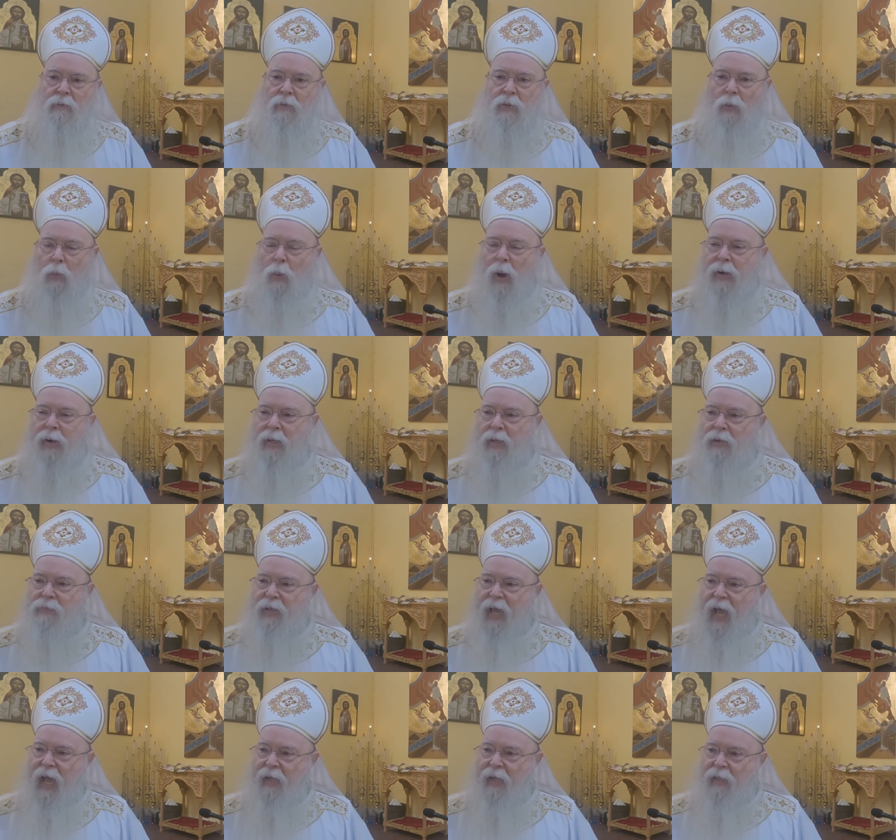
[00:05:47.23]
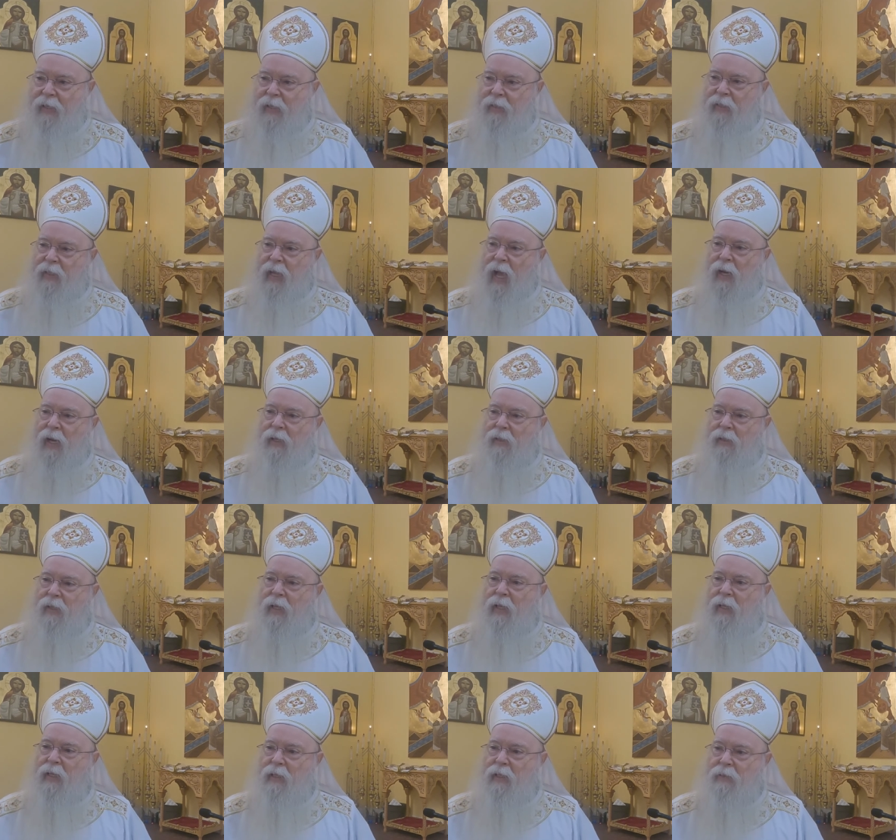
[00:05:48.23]
The wedding of Cana in
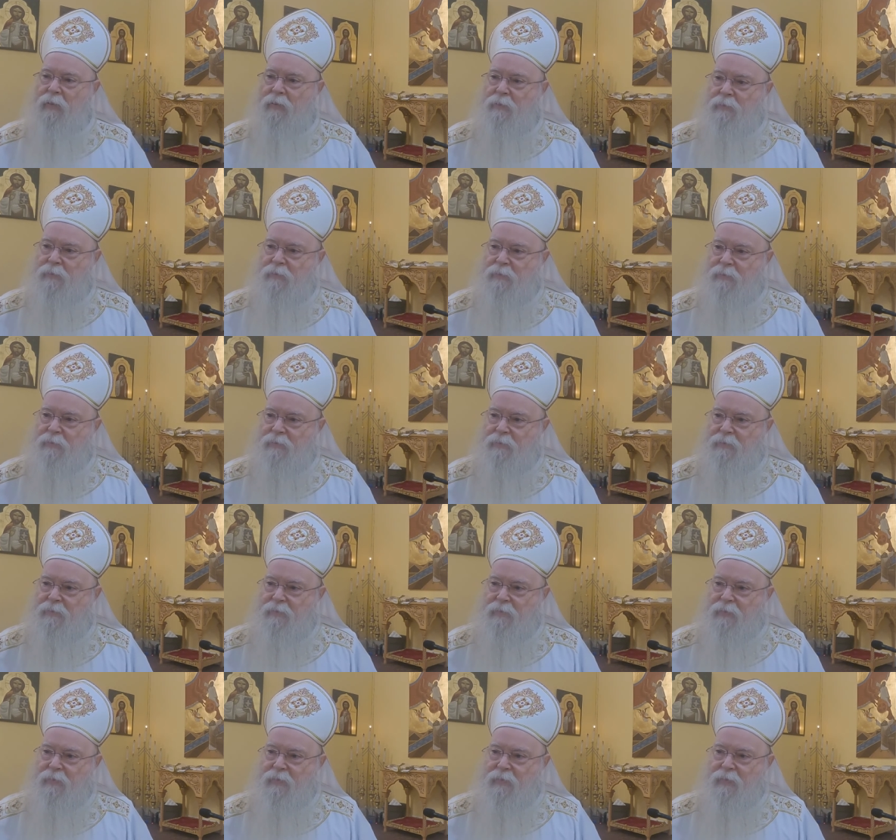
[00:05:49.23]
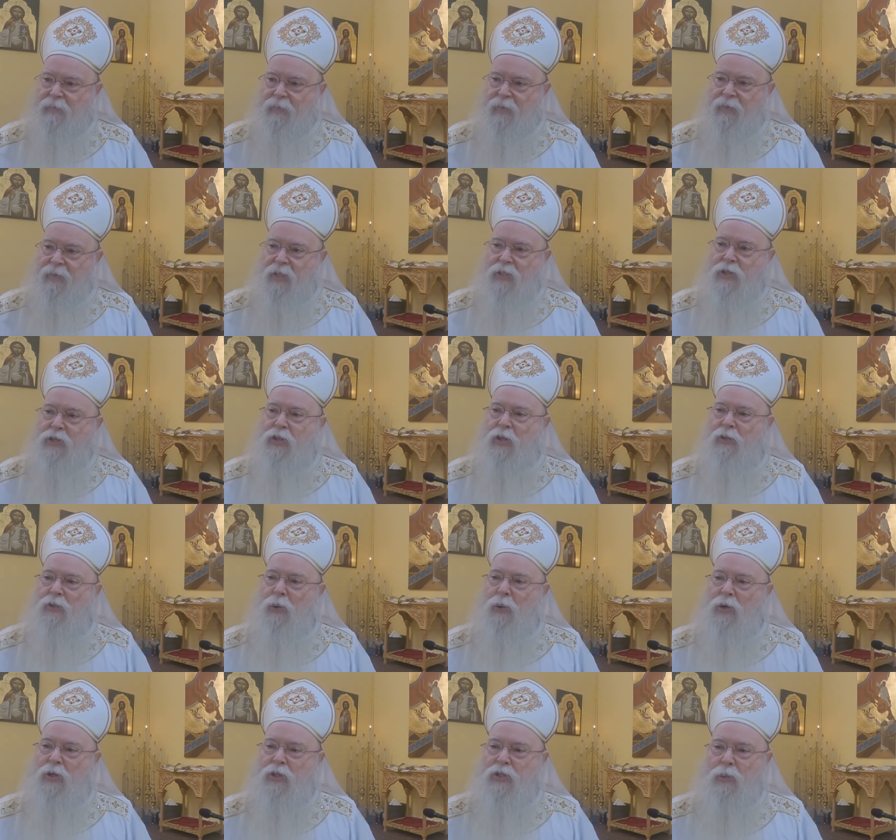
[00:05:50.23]
Galilee. This is the
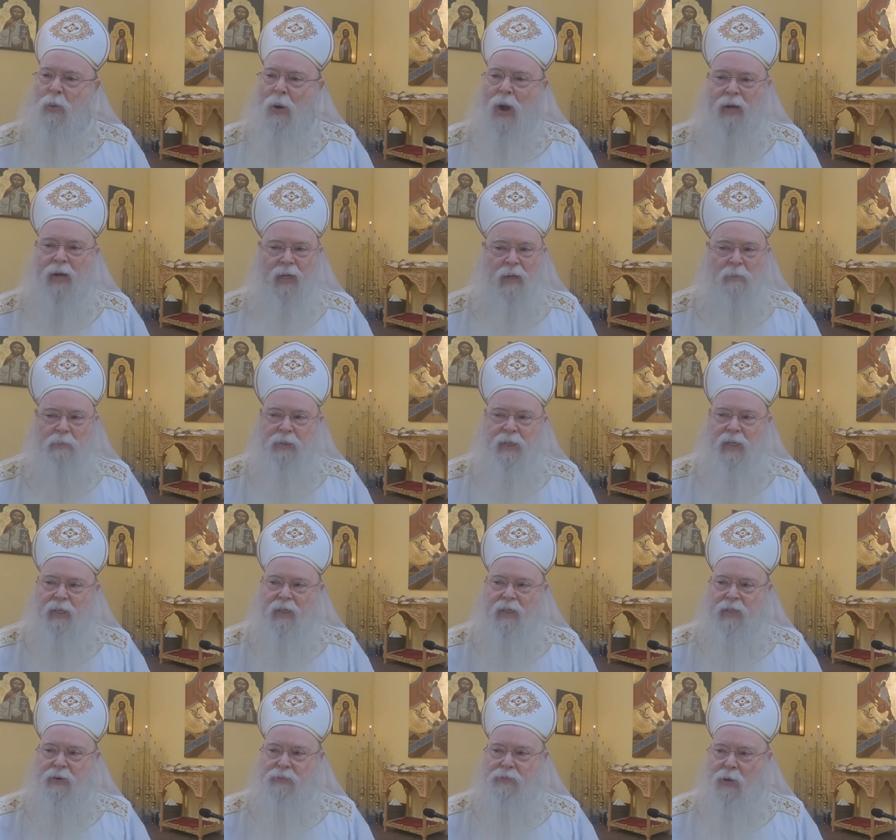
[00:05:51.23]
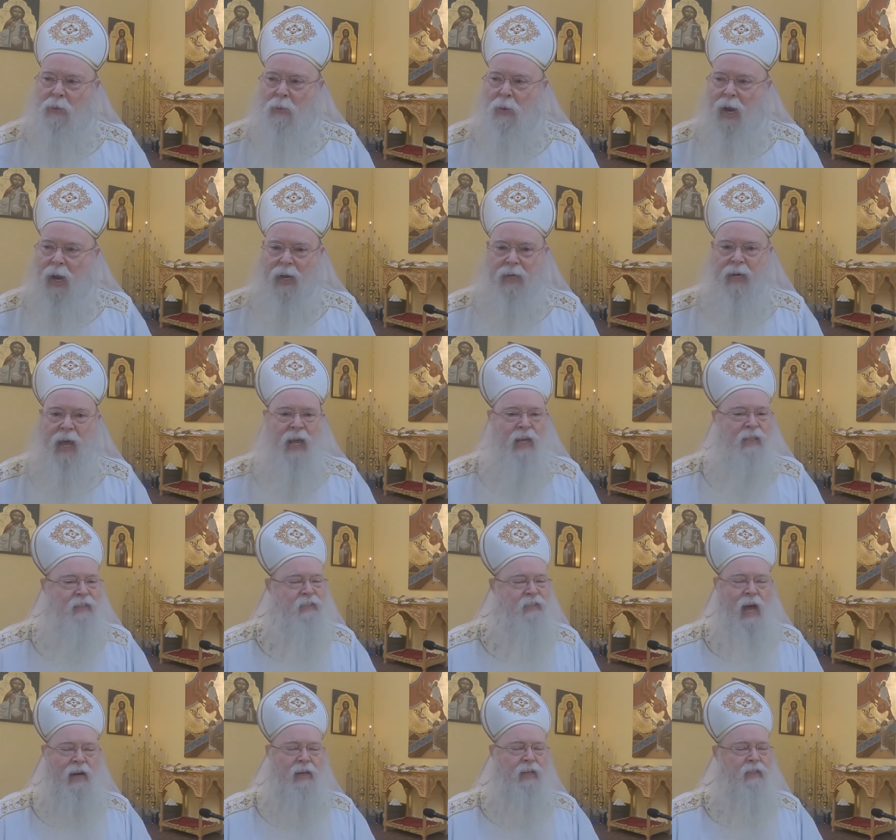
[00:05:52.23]
Lord's wine, a completely different wine,
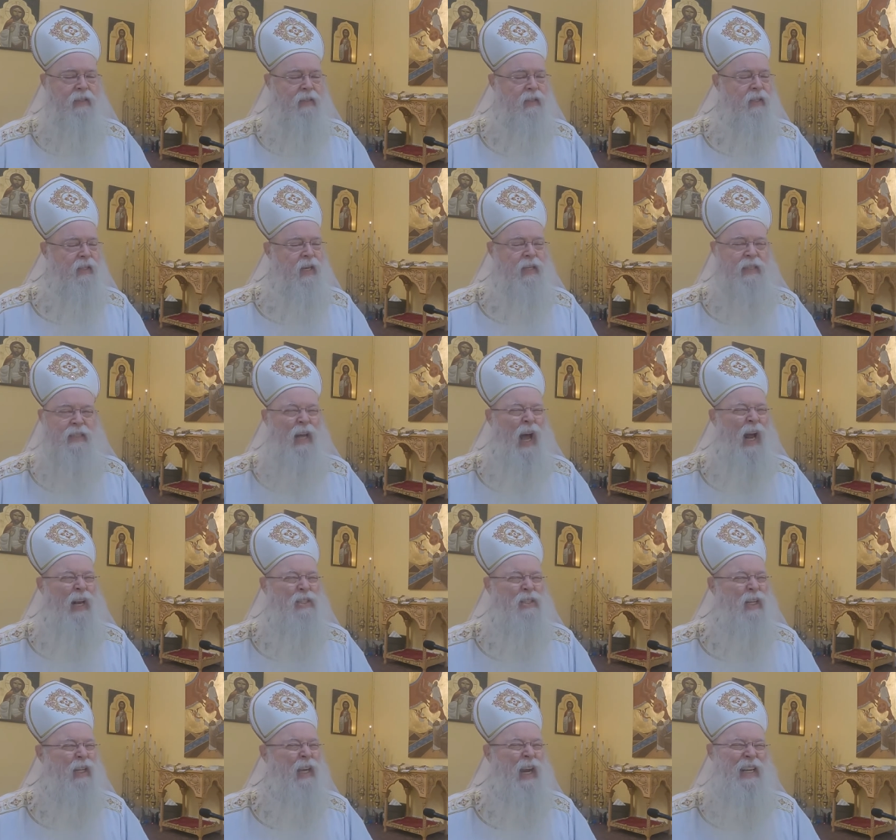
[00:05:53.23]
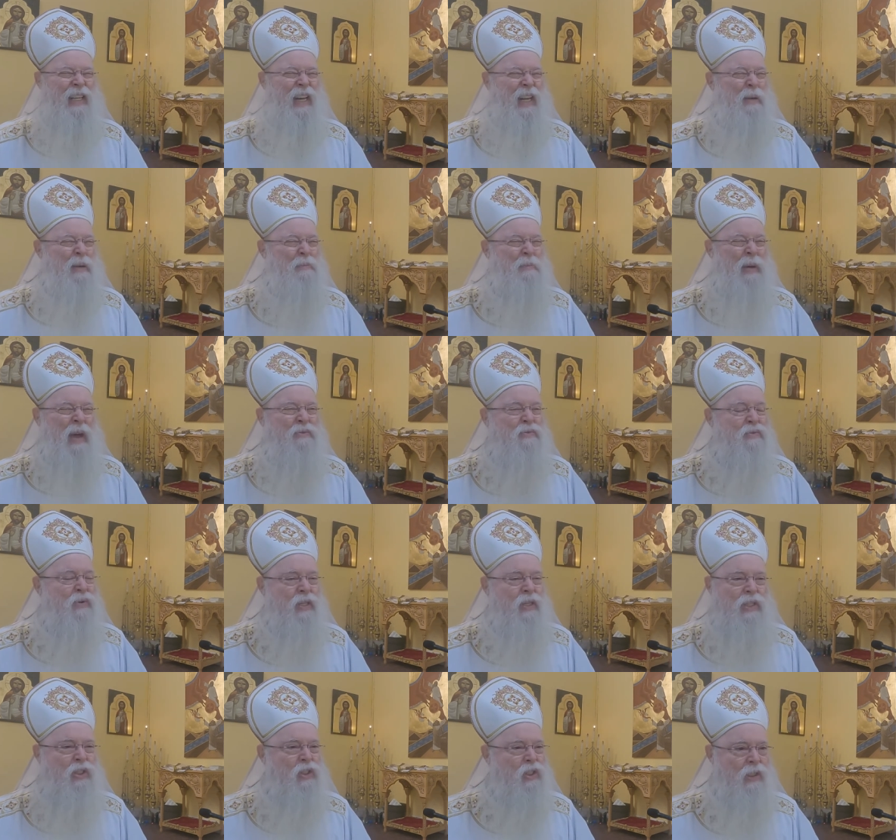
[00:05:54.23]
not an intoxicating
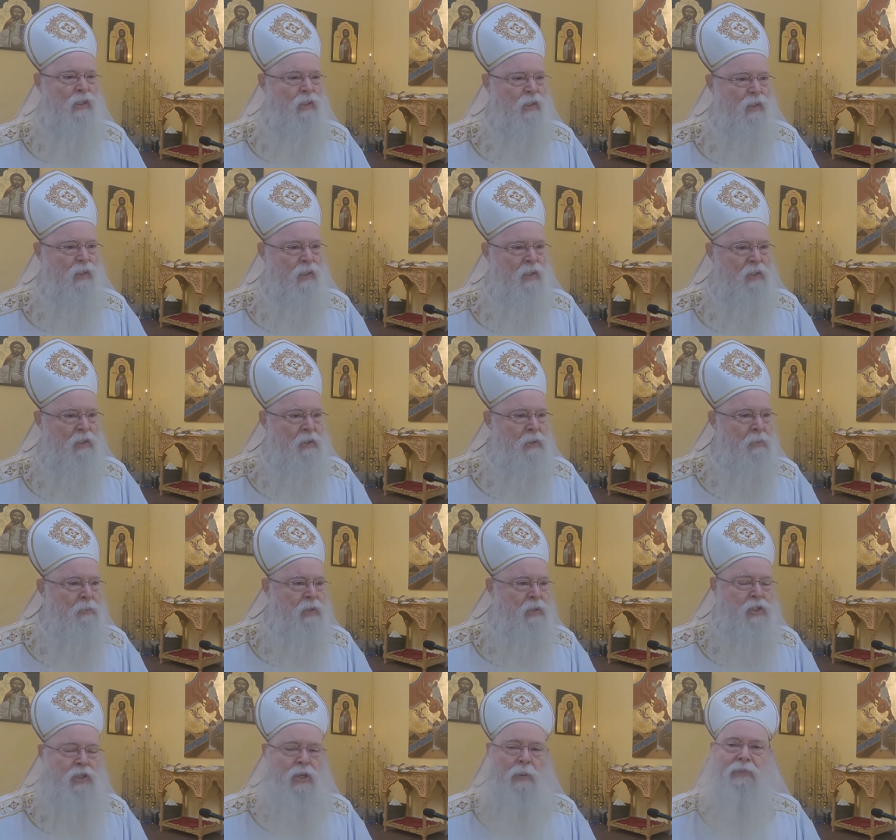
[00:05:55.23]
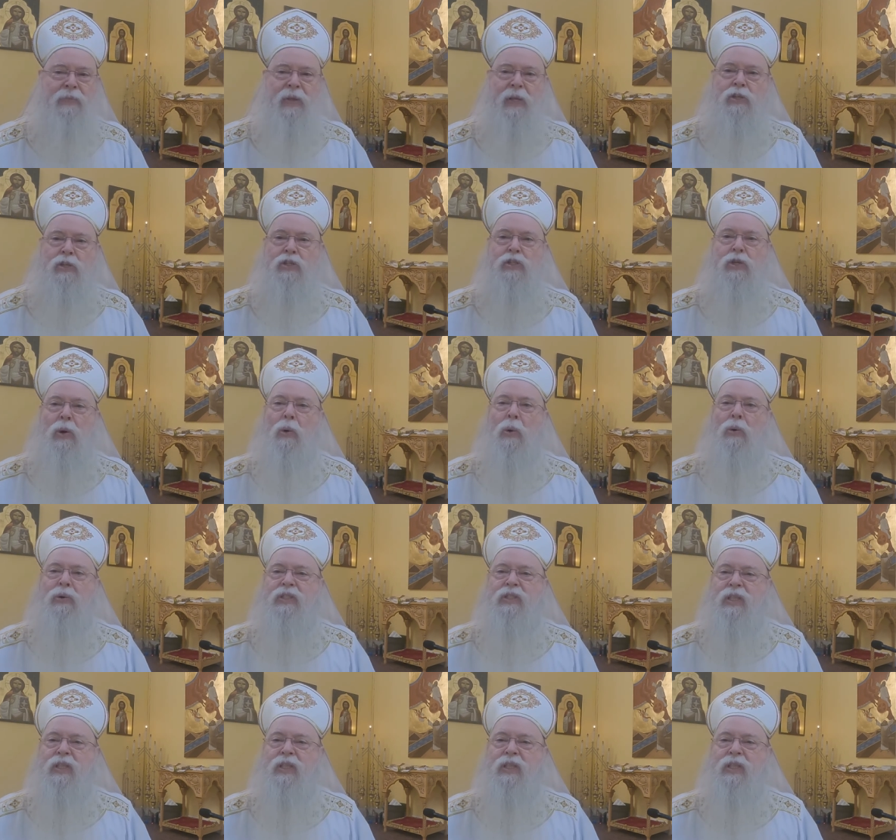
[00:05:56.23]
beverage, but something so